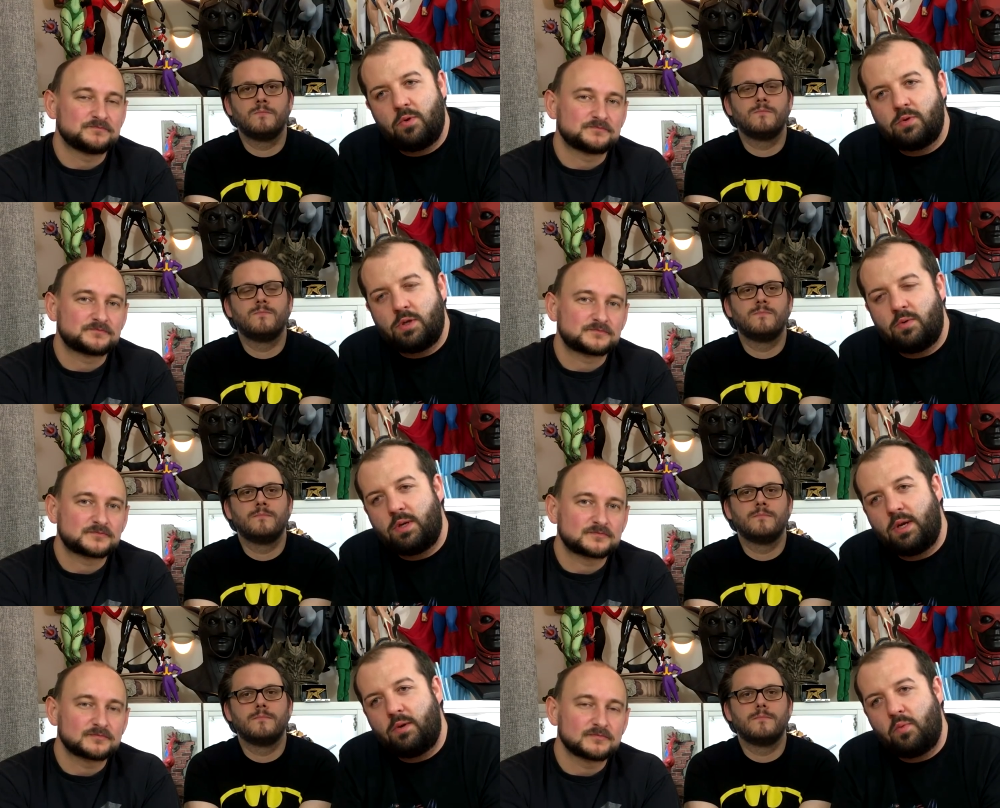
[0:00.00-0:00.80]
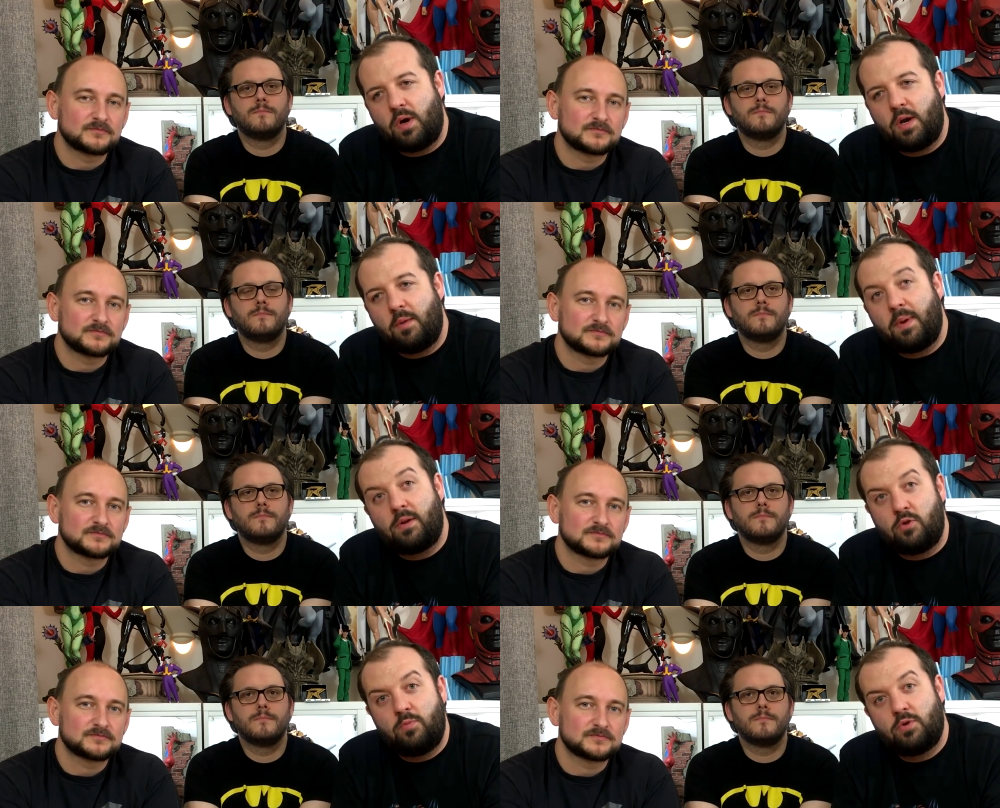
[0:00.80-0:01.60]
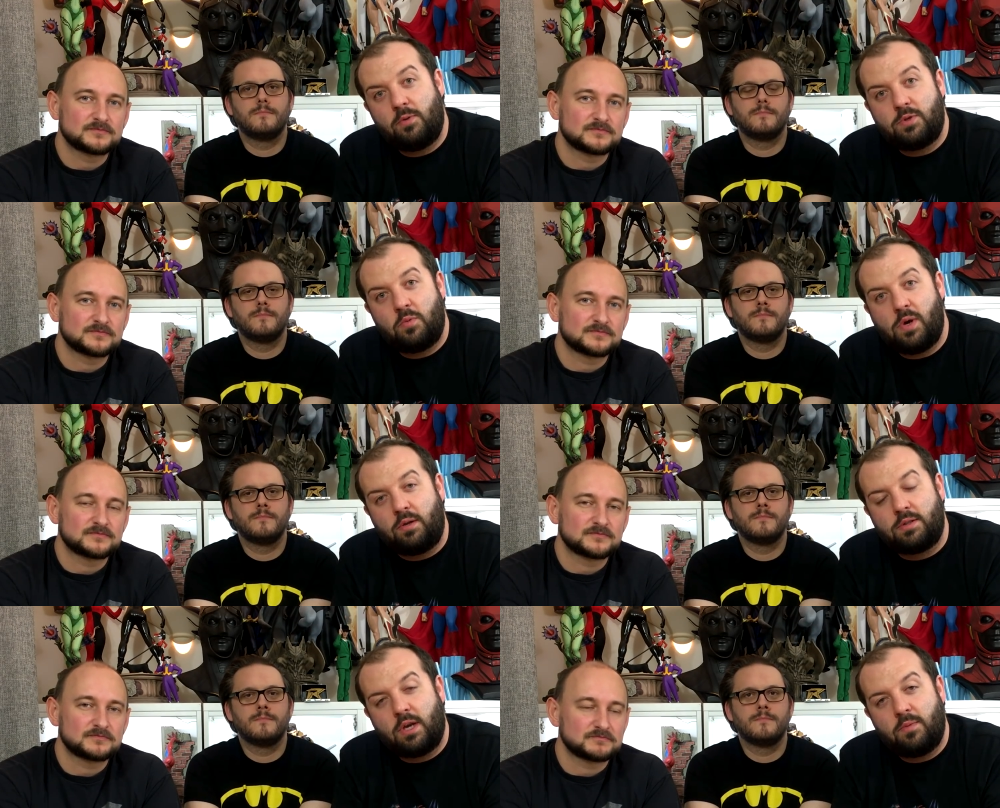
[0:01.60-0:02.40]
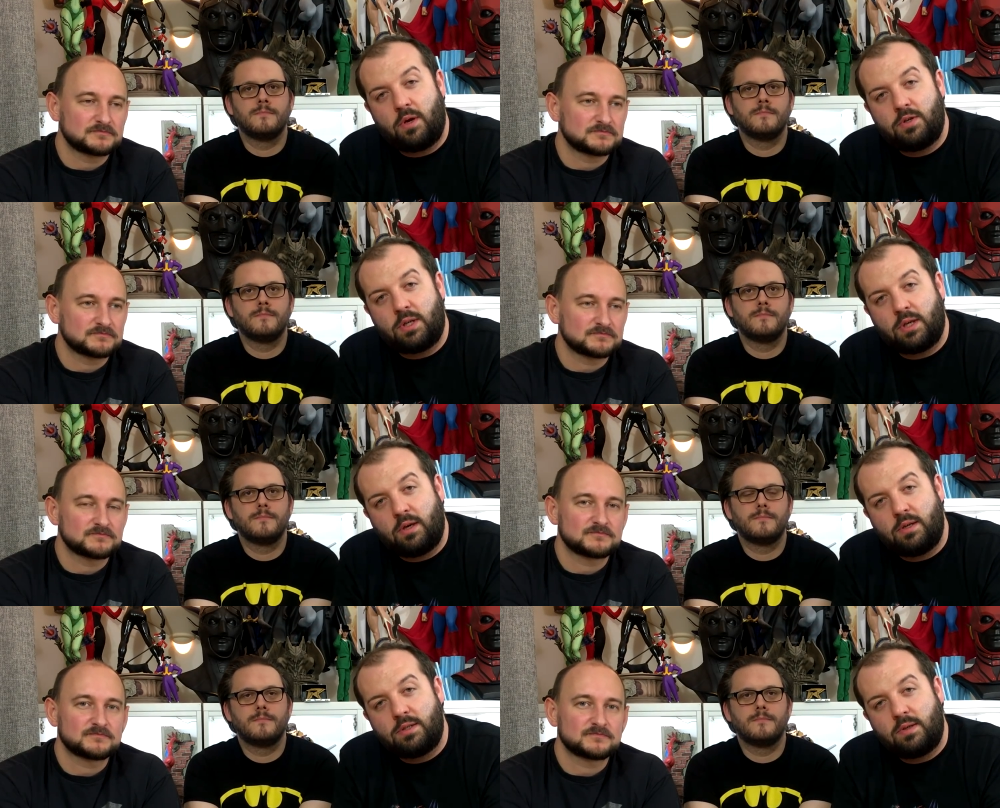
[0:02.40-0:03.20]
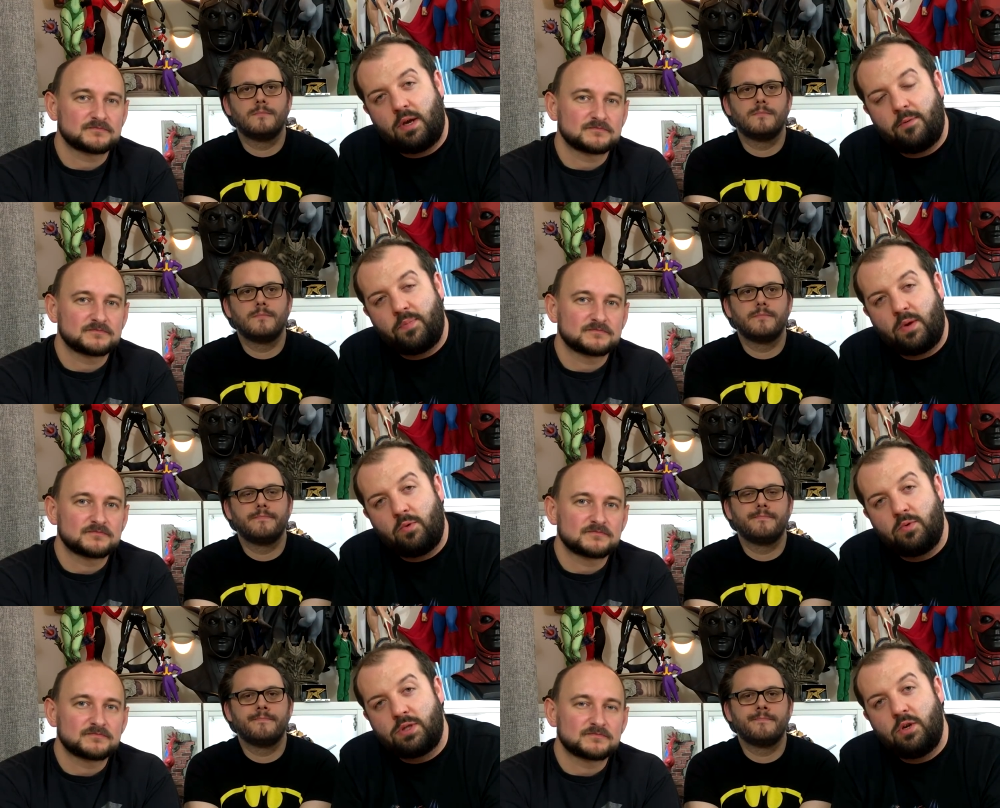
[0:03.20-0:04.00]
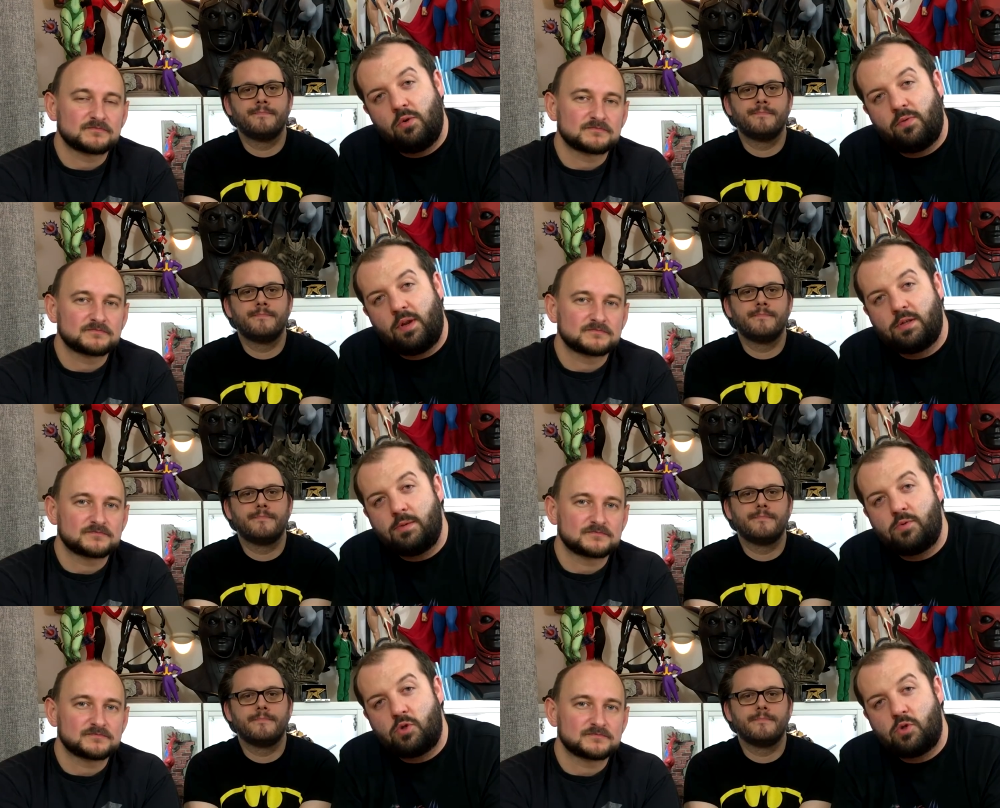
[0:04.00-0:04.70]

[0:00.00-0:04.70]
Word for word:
Speaker 1: And then we also did one about Doom Patrol episode one. So come and go and check that, guys. Um, and we will see you for the next